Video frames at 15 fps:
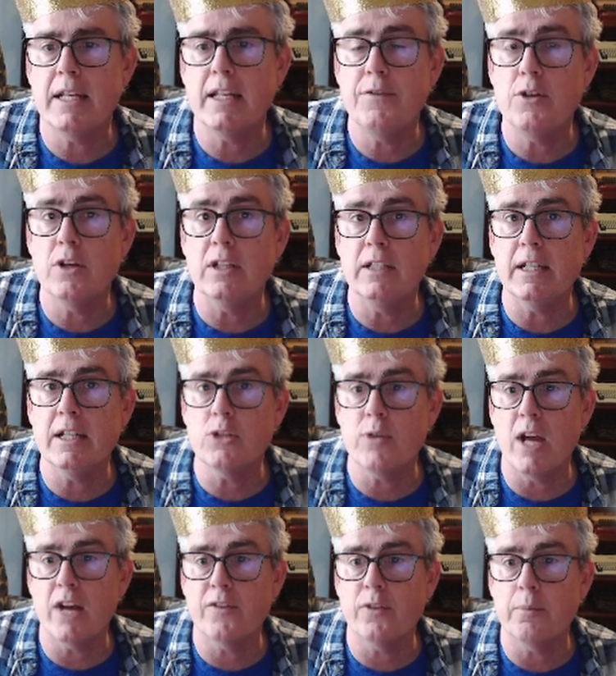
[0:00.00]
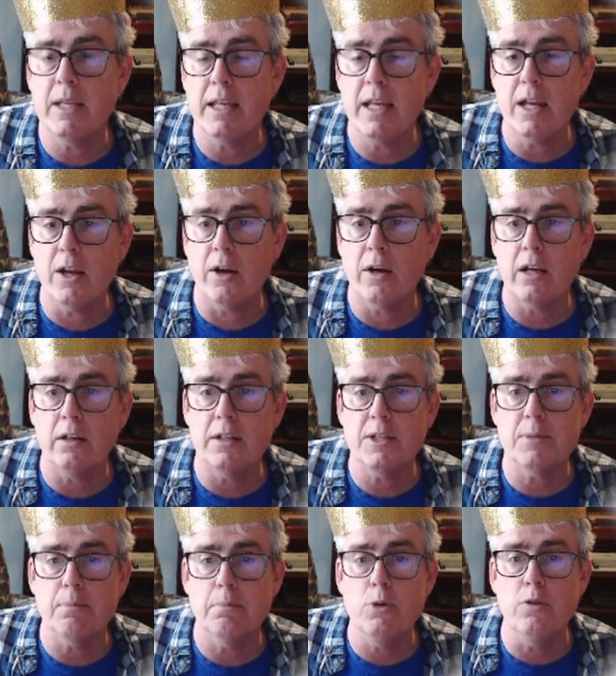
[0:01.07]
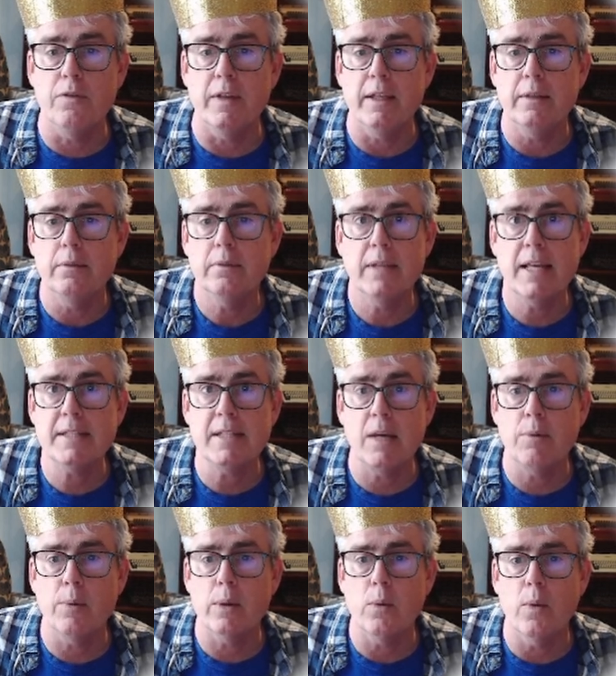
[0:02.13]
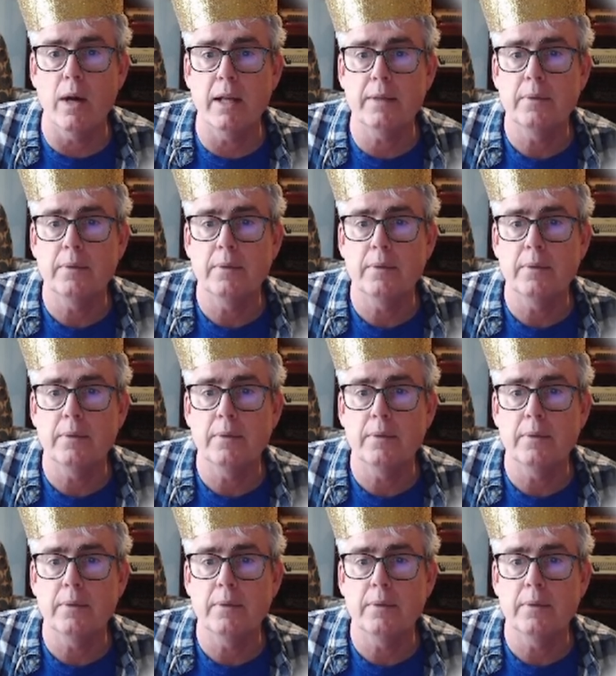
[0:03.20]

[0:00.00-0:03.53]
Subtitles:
If you click and drag from here, it'll just move it. That's not what we want.